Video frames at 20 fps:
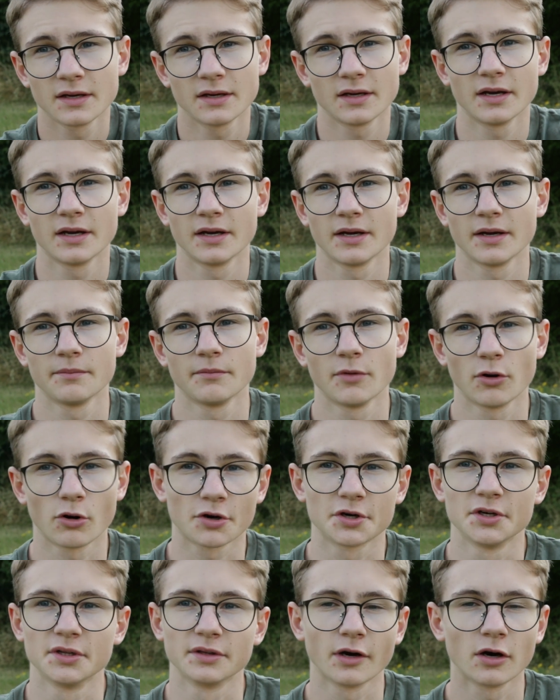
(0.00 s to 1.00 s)

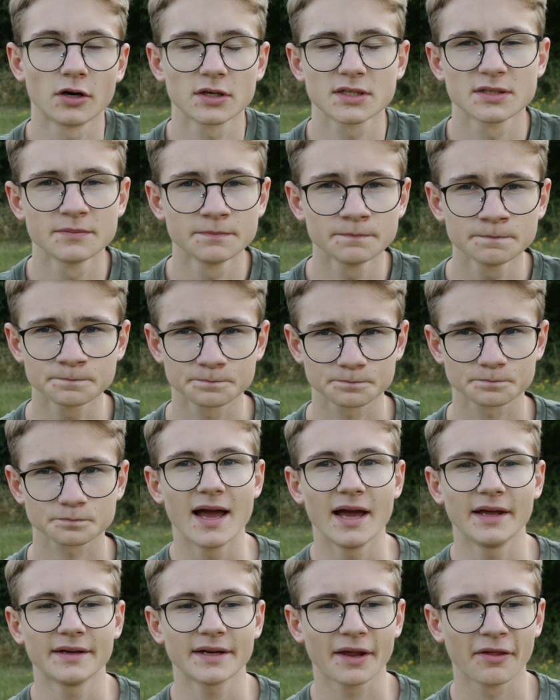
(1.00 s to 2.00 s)
or in the autumn,
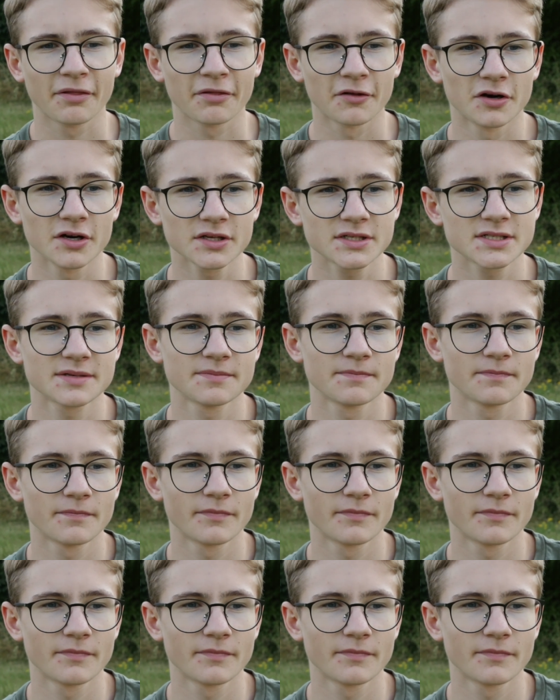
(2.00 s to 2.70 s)
and I thought